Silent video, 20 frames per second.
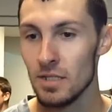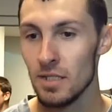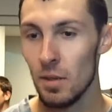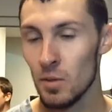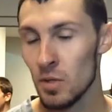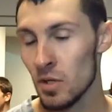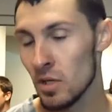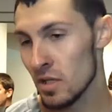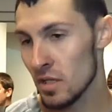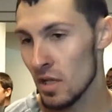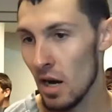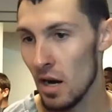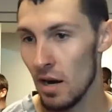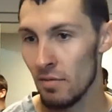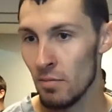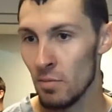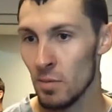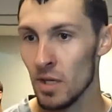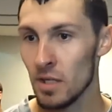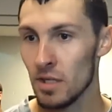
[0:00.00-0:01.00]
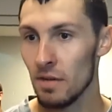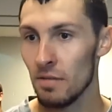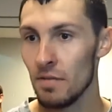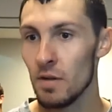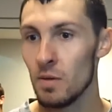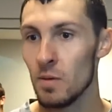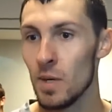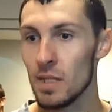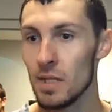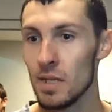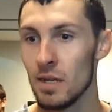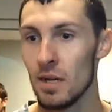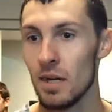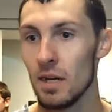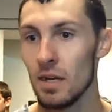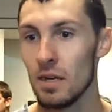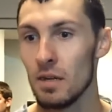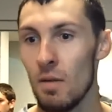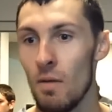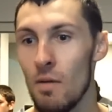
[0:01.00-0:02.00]
It was a good start. Everyone got their feet wet
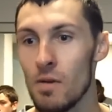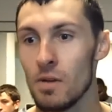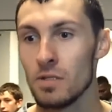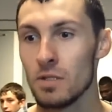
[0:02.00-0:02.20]
today.